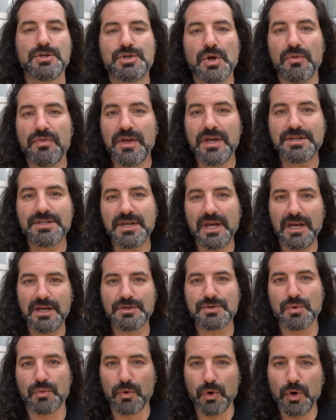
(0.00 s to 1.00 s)
So this
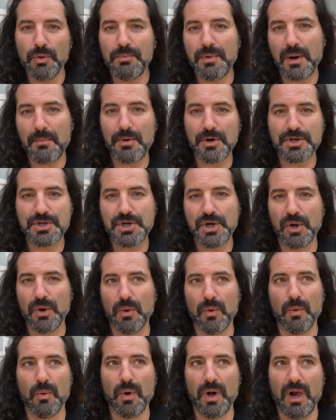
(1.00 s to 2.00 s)
is room number
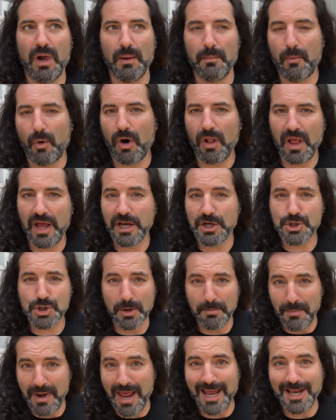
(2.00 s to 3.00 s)
two, well, more like
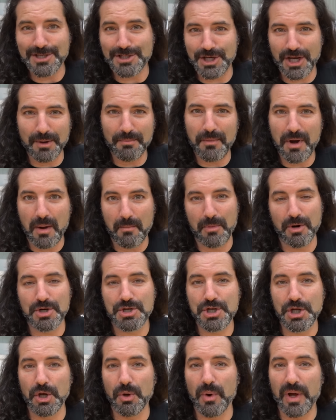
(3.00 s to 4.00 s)
gymnasium number
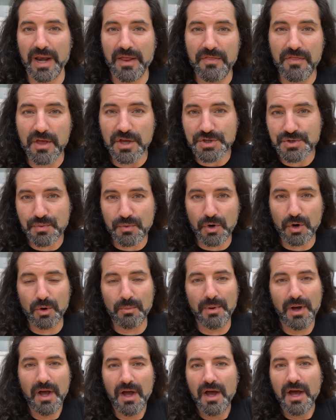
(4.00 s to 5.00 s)
two. And in this
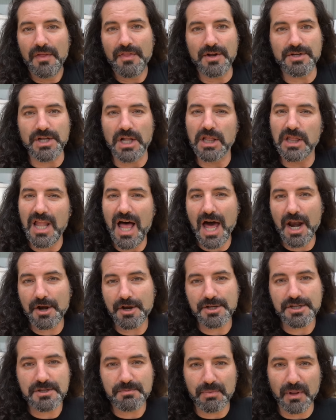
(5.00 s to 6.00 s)
room, there's a lot of
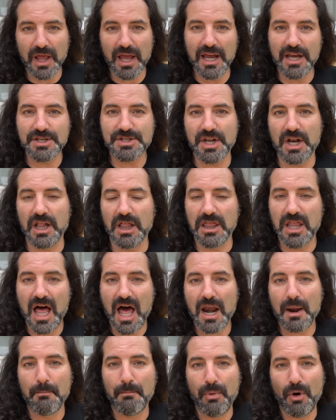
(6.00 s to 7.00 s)
displays and a
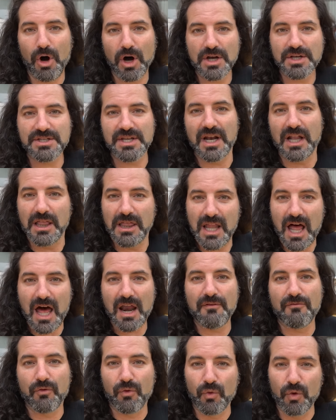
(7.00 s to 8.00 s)
lot of books and a
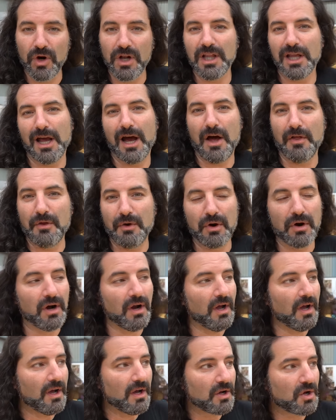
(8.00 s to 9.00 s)
lot of really other
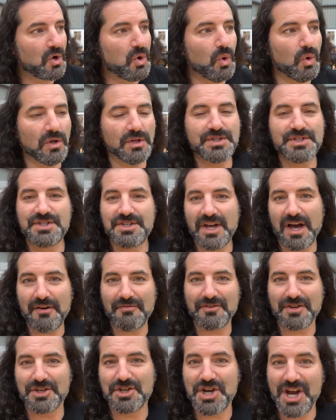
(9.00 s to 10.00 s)
cool
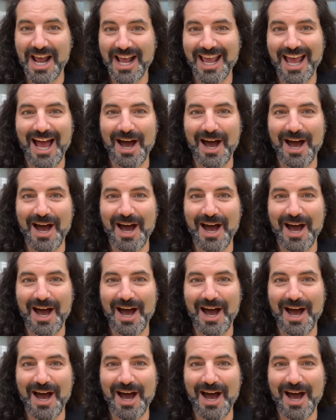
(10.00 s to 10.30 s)
stuff to check